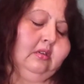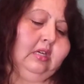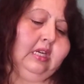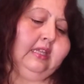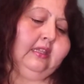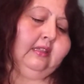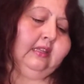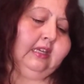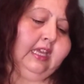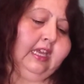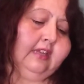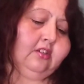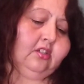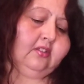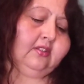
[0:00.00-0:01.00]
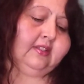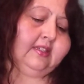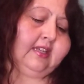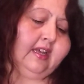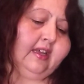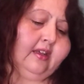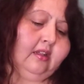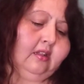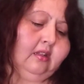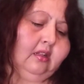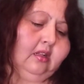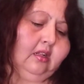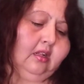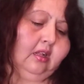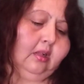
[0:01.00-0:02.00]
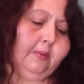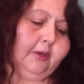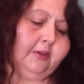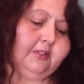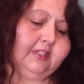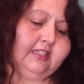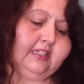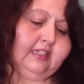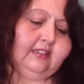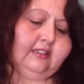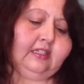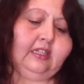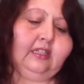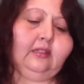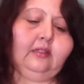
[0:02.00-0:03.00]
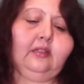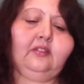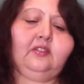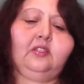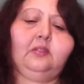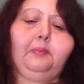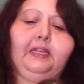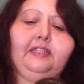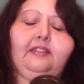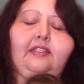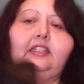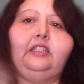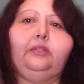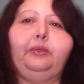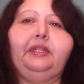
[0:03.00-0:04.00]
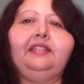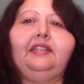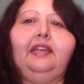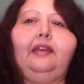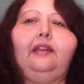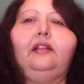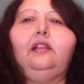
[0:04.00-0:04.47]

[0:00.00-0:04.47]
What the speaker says: And then the Cajun style all-purpose seasoning, spicy Louisiana